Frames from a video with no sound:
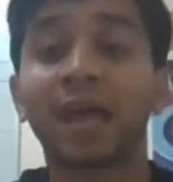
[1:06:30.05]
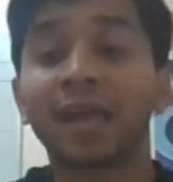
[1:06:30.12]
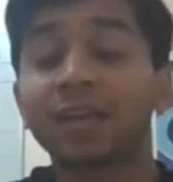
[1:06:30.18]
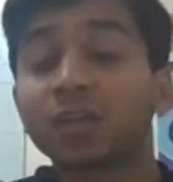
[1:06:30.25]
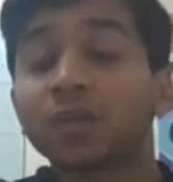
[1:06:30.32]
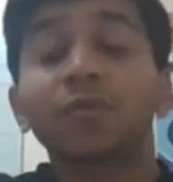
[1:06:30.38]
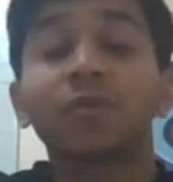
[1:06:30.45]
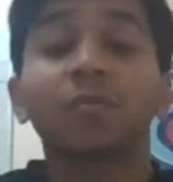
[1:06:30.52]

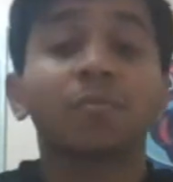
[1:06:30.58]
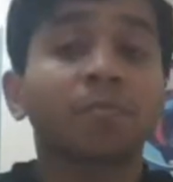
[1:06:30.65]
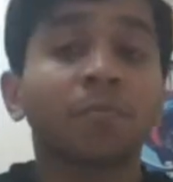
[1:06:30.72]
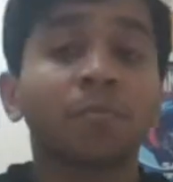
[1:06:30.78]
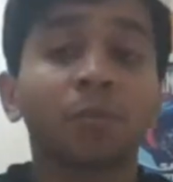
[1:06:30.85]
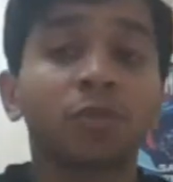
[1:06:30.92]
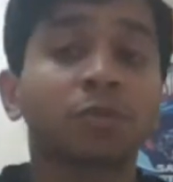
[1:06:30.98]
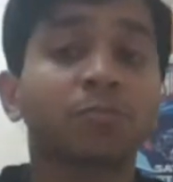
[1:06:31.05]
And you
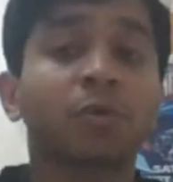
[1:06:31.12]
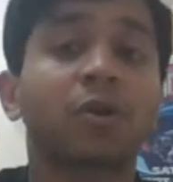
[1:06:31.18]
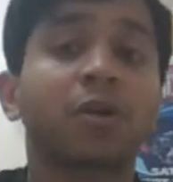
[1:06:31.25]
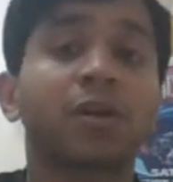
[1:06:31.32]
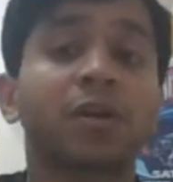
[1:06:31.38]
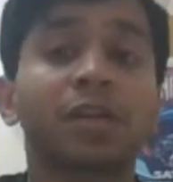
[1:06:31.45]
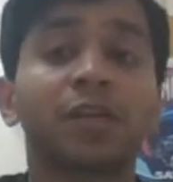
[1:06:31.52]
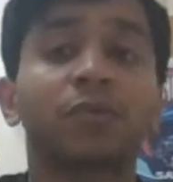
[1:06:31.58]
will, most
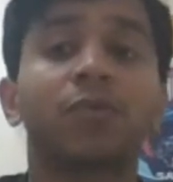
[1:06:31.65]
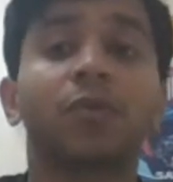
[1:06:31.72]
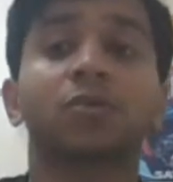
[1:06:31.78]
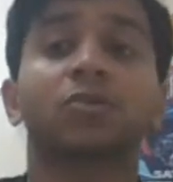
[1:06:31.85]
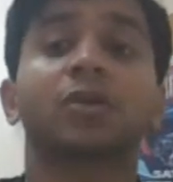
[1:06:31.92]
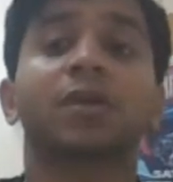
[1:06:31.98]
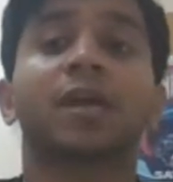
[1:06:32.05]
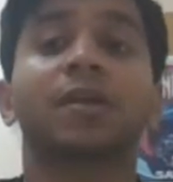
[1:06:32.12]
importantly, you will
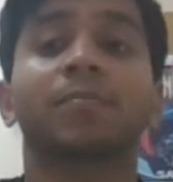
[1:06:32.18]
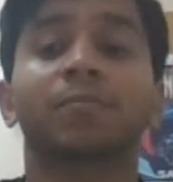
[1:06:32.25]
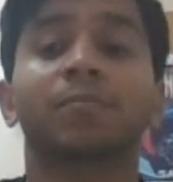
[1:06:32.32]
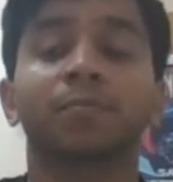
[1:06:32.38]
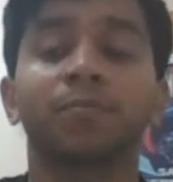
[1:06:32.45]
also get,